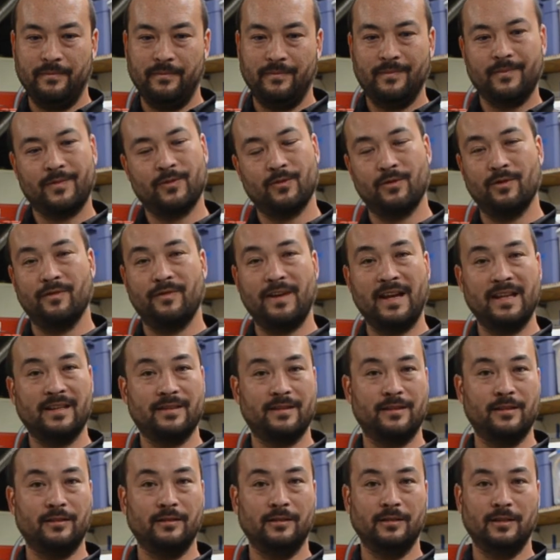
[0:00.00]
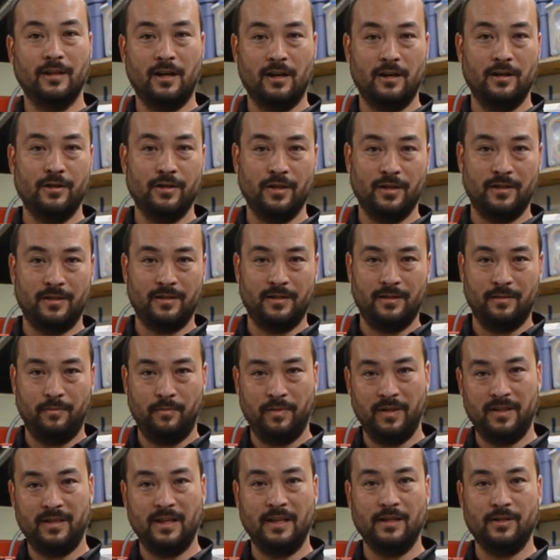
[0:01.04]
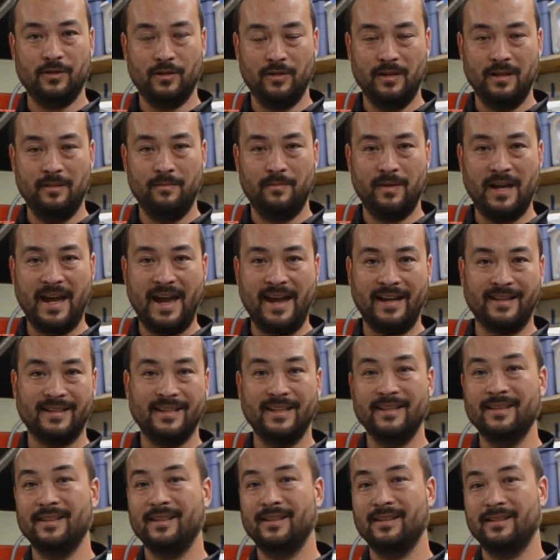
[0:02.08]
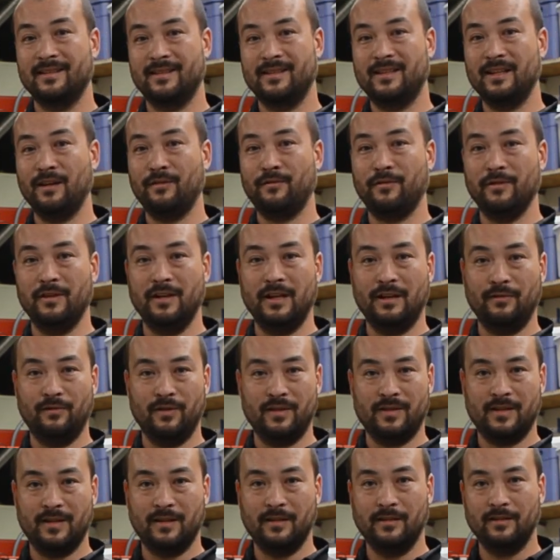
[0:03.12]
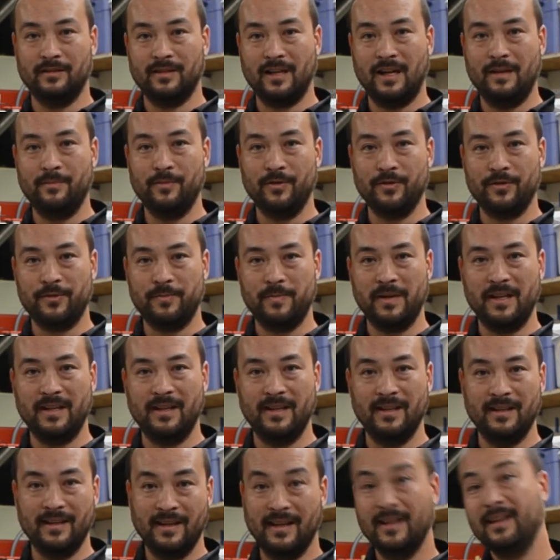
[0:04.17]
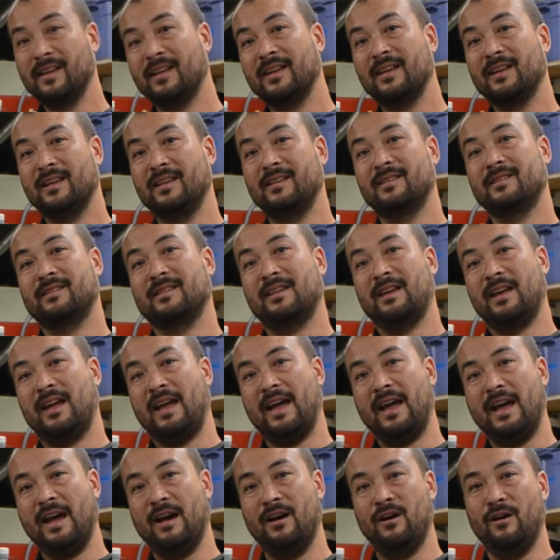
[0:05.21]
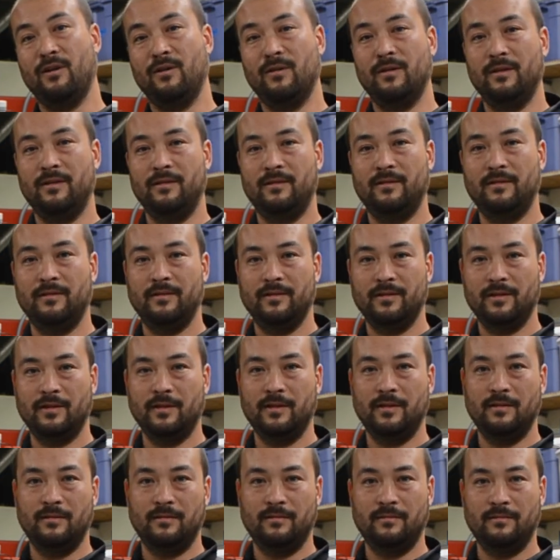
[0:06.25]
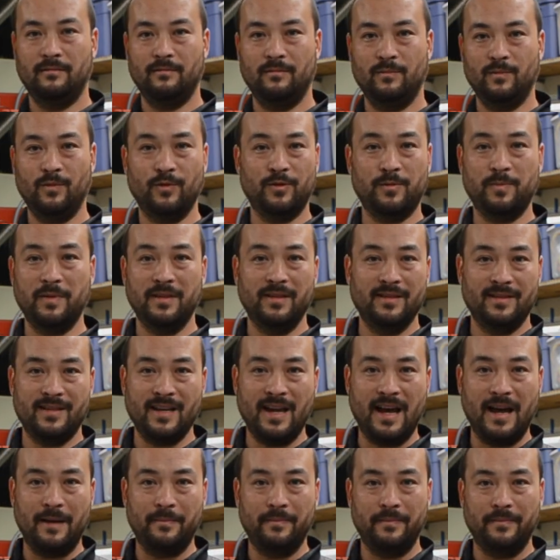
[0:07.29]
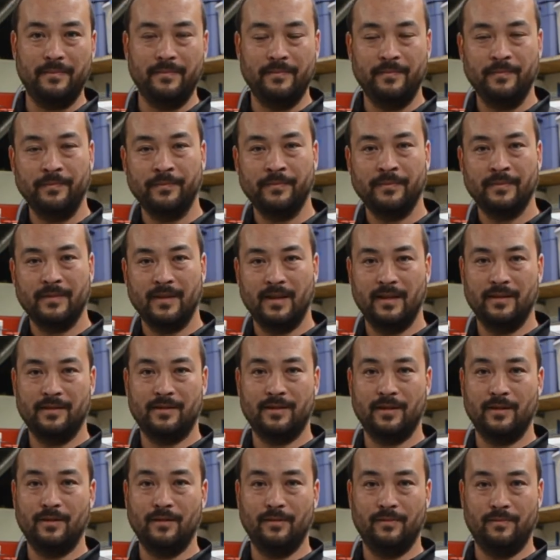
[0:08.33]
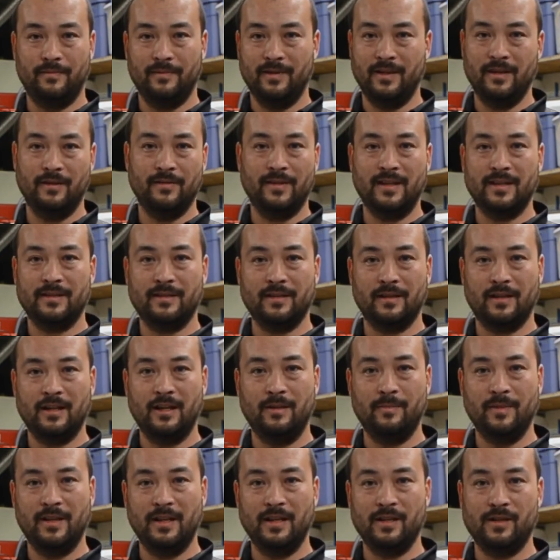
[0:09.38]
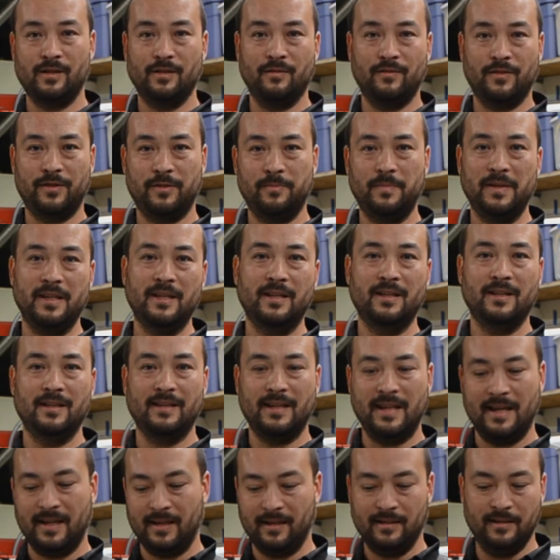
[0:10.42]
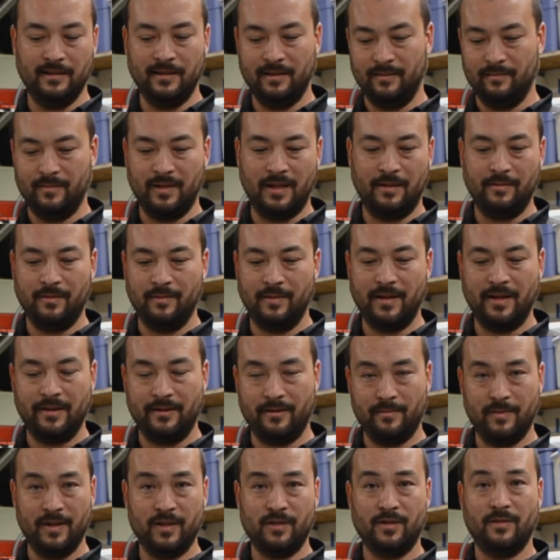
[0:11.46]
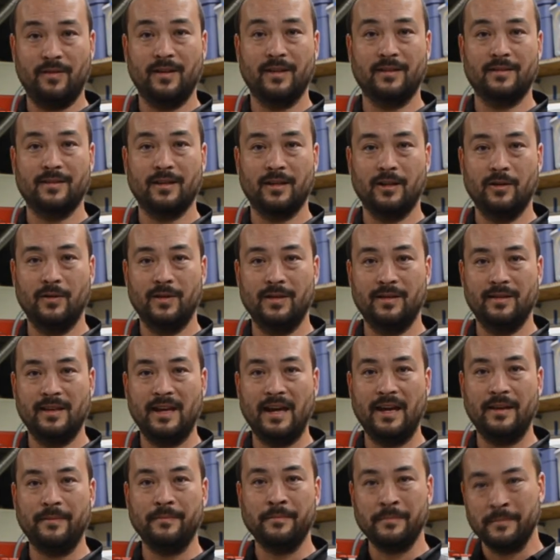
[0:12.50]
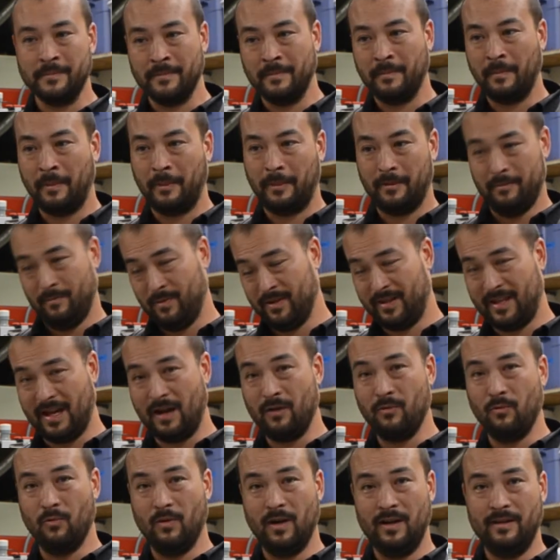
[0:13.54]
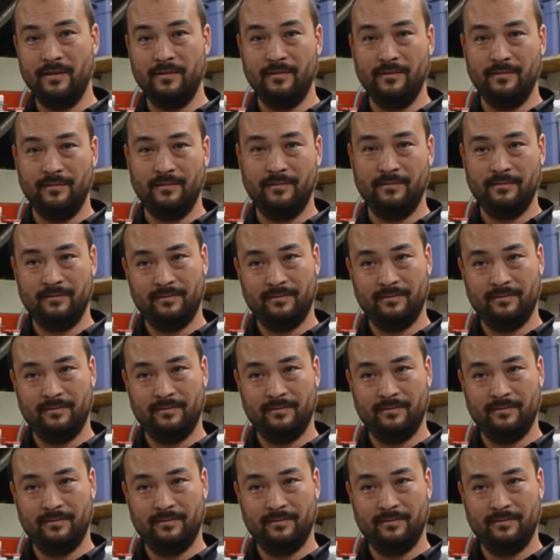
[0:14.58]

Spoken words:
sort of has the largest potential impact and that is different every single time you spin it is how you spin the top. And so, you know, that's the combination of speed and angle and blah, blah, blah. There are a bunch of things that go into that. But that one,